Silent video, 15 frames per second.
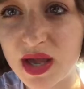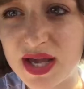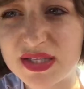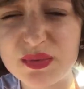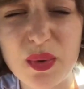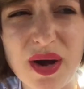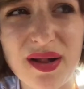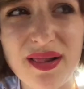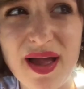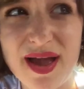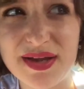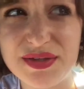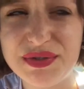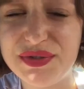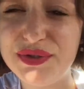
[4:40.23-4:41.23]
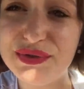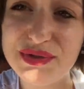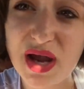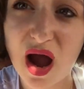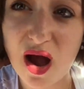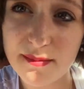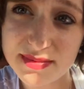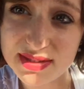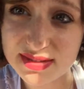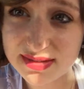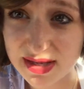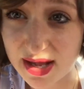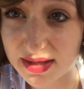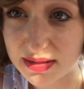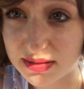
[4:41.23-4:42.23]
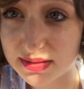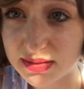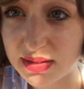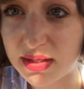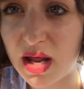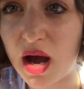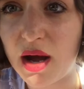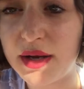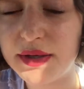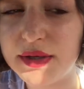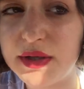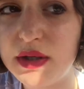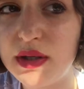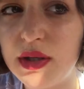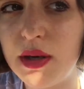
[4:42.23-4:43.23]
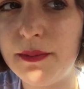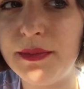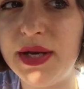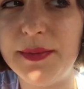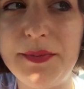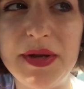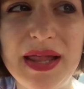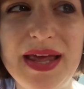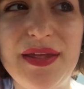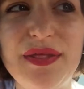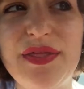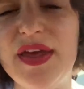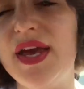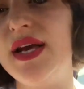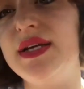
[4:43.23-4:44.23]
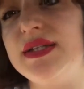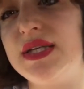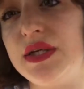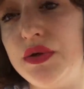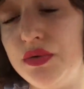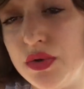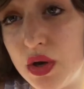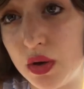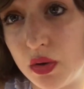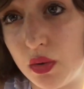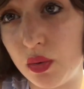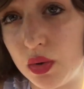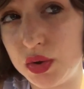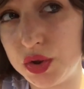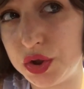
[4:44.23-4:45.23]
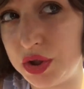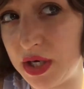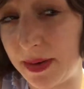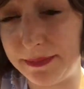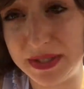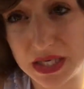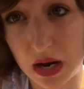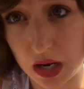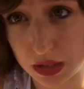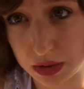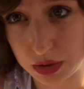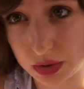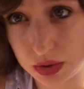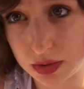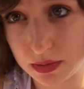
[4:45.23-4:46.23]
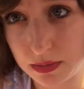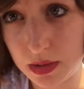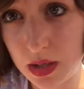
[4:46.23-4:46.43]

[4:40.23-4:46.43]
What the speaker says: as well as use common sense to not manipulate things that you know should not be touched,